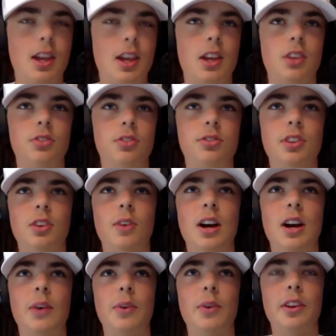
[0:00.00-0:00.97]
So
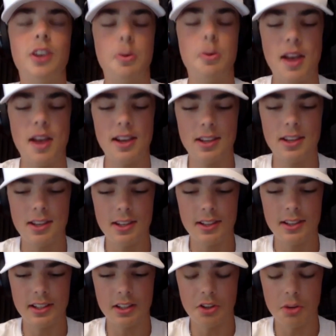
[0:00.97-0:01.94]
I want to go back and get
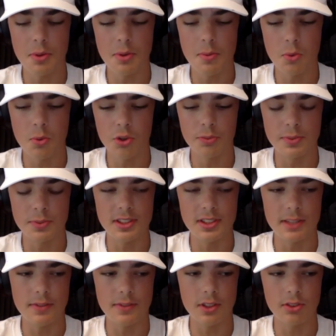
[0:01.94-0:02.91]
like a little bit more
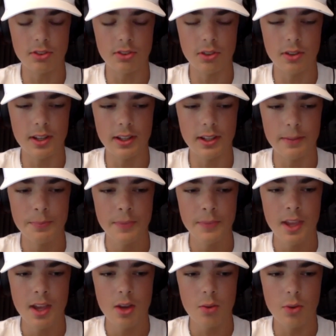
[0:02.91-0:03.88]
specific. So like
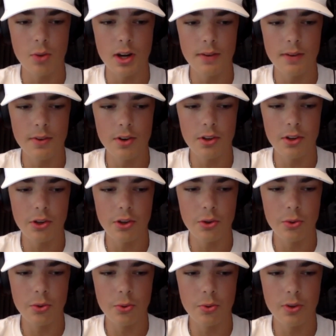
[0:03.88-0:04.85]
whenever
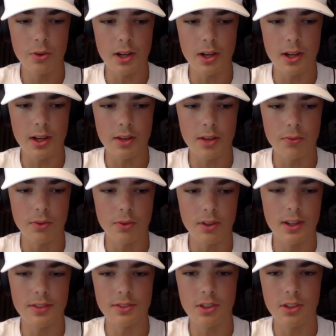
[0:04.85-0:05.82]
you
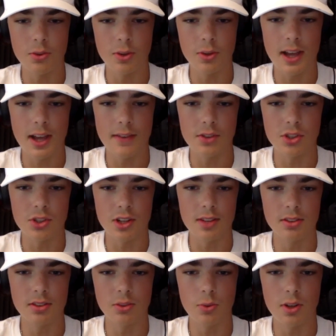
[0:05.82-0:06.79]
realized that you were going to have a
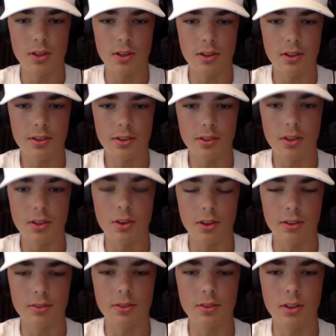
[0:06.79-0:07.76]
chance to walk on to
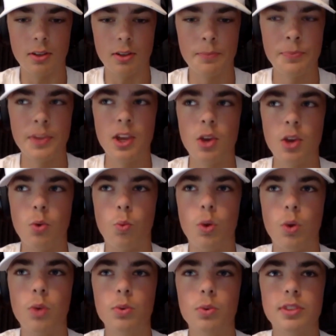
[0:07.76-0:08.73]
Arkansas,
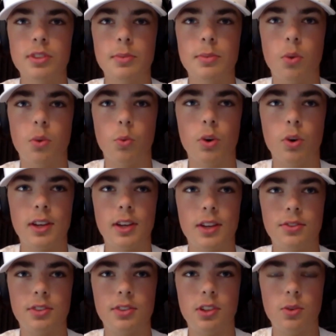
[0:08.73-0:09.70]
what were some of the
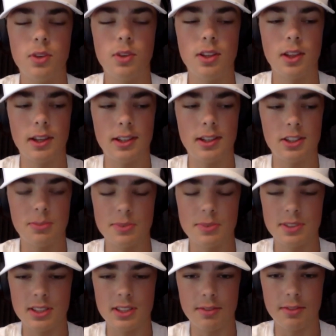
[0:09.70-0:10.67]
workouts that you did like in
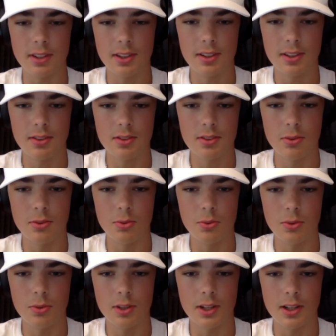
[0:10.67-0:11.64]
specific
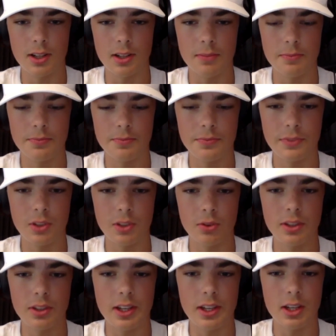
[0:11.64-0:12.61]
to
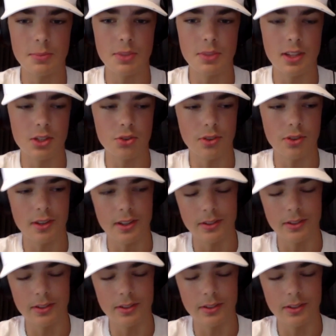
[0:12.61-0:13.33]
leading up to that tryout?